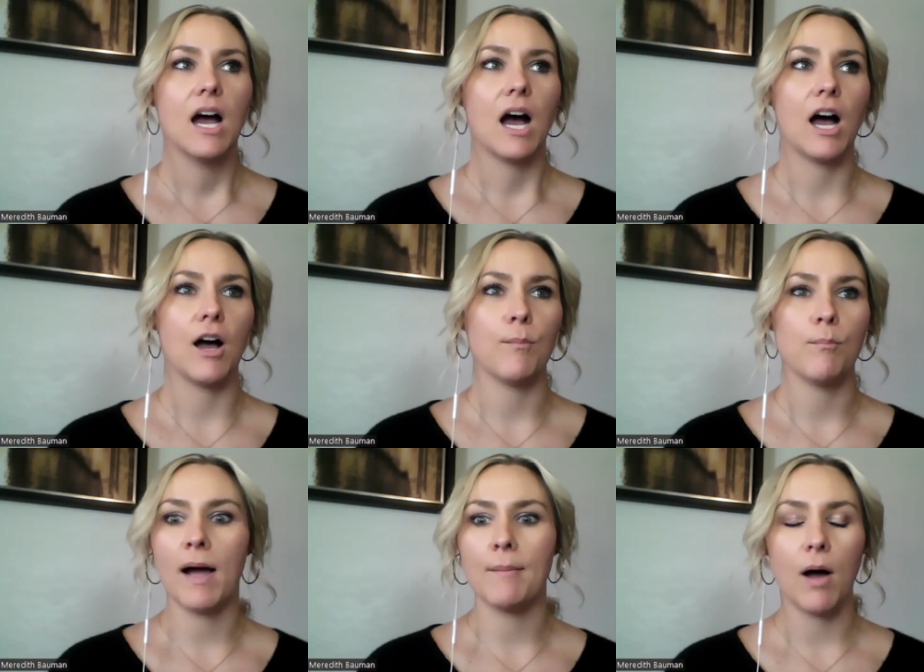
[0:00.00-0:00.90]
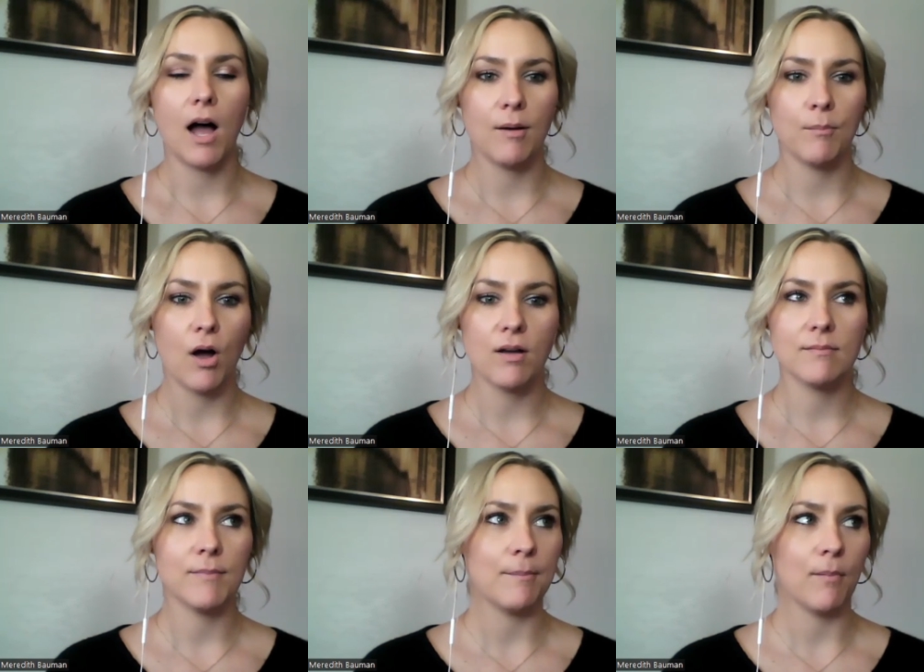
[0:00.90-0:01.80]
Um, my mom,
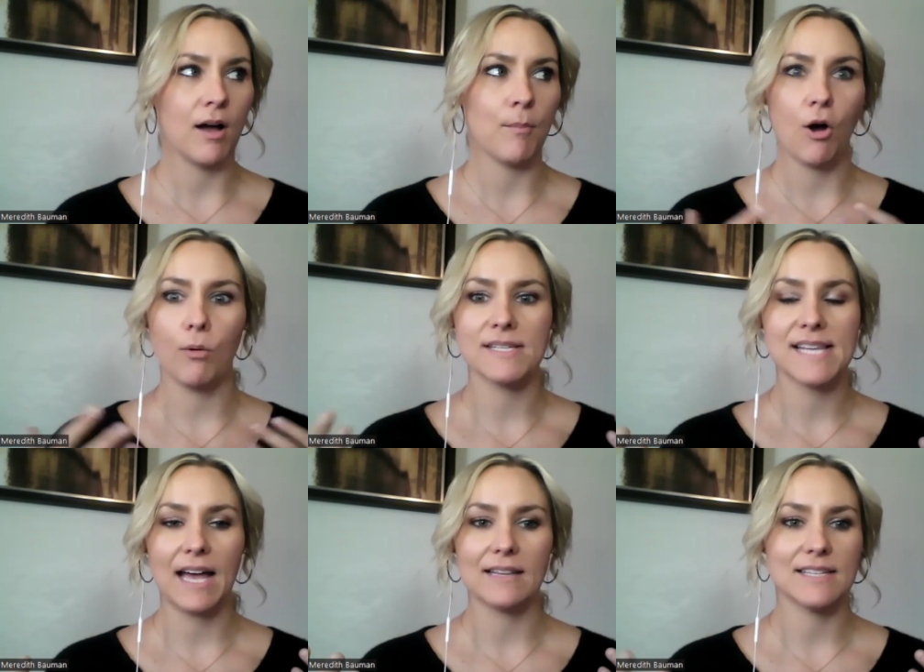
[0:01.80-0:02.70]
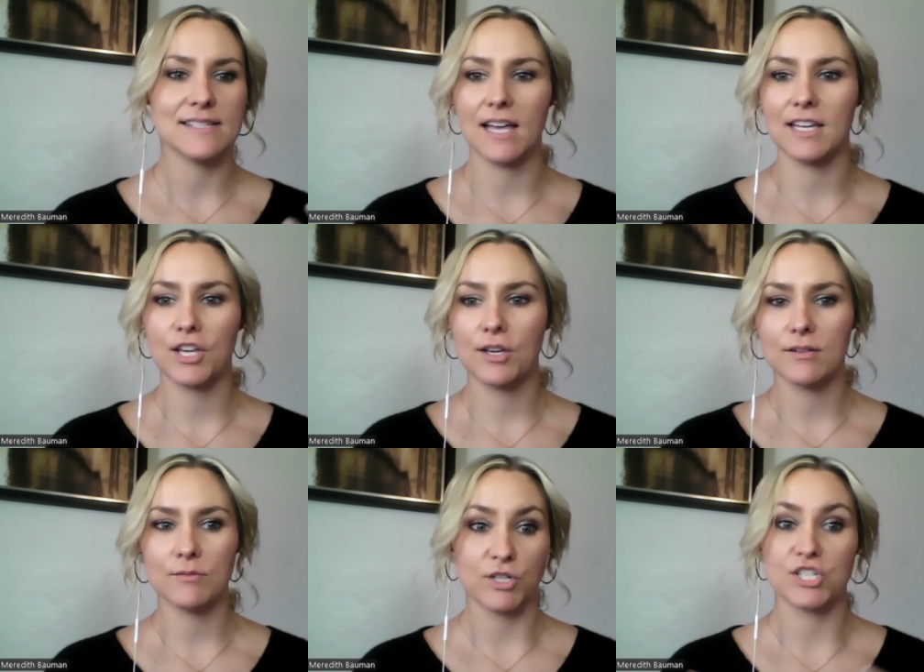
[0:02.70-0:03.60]
my mom always had this like
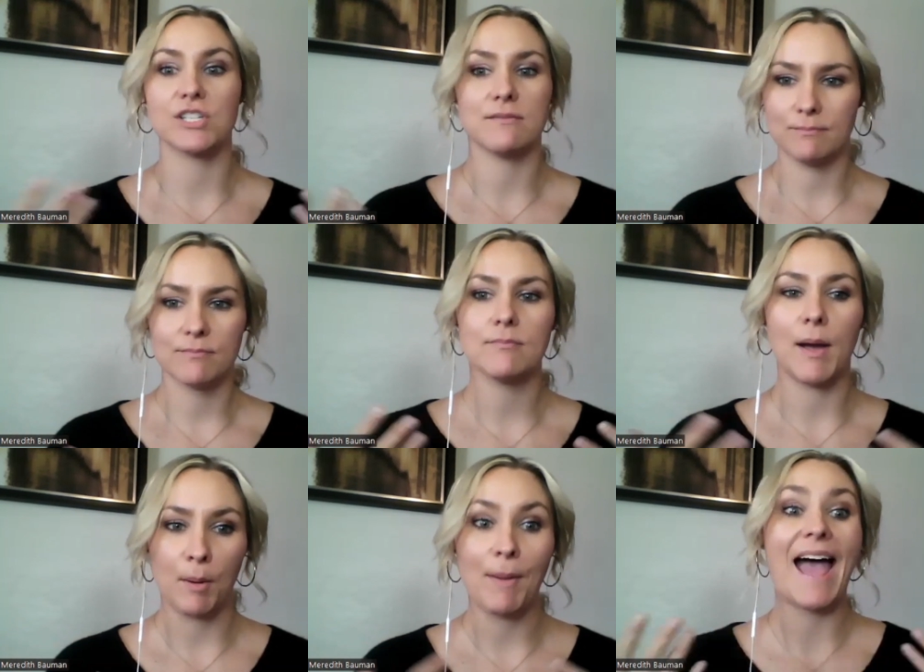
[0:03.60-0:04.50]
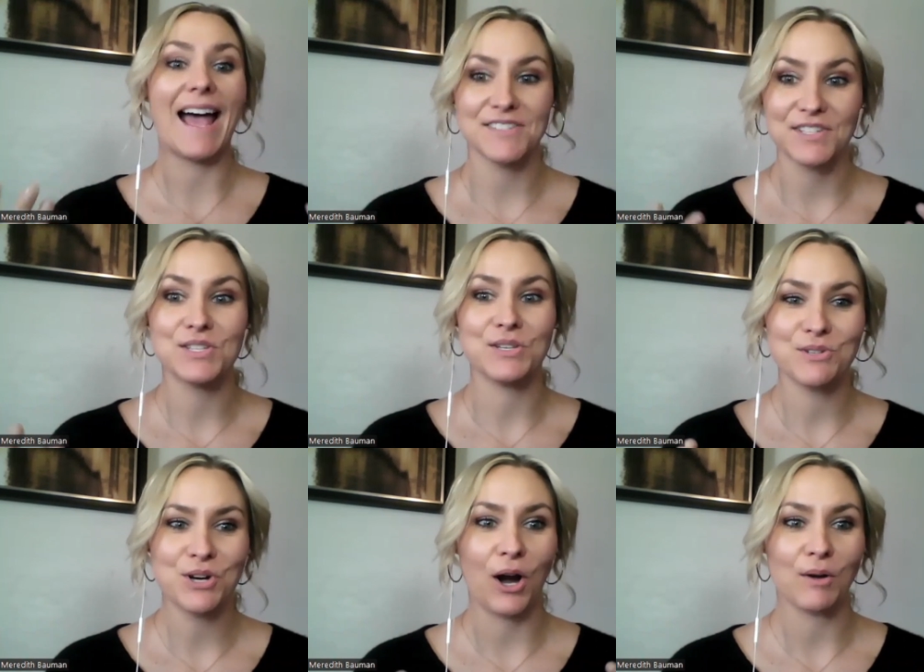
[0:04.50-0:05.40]
well, she my mom has this
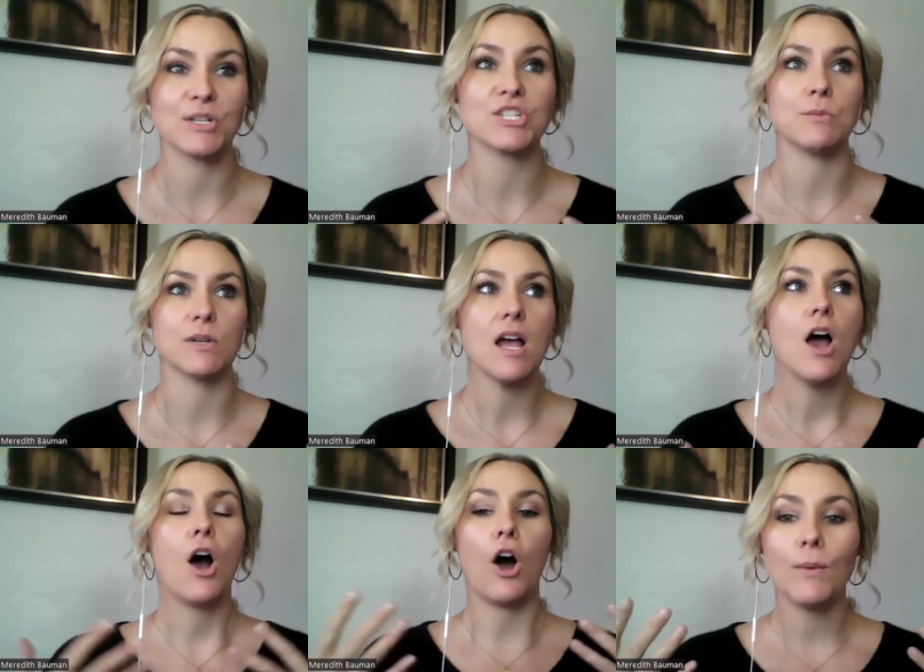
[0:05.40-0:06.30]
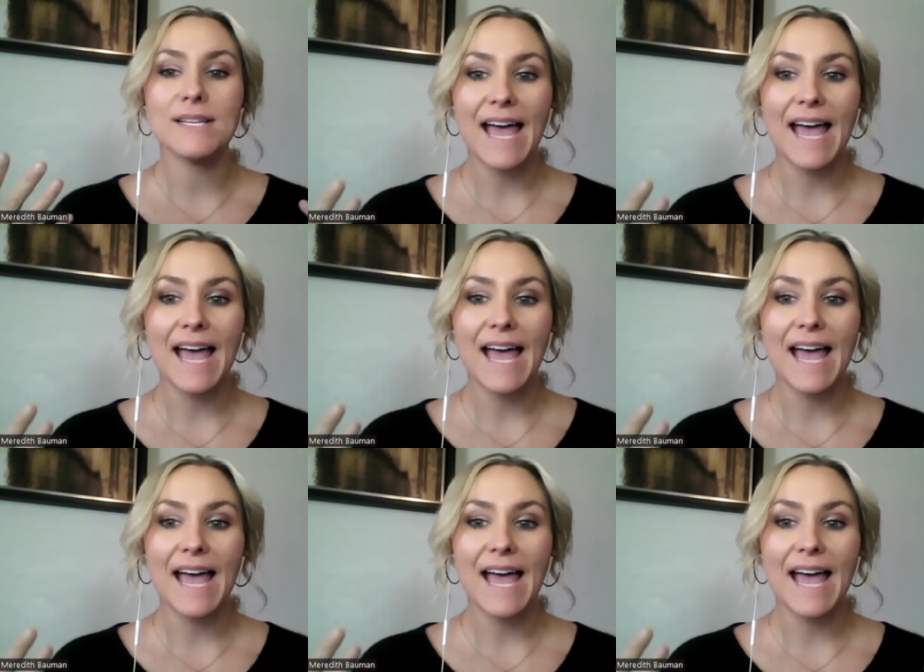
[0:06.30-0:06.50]
huge heart, but she would always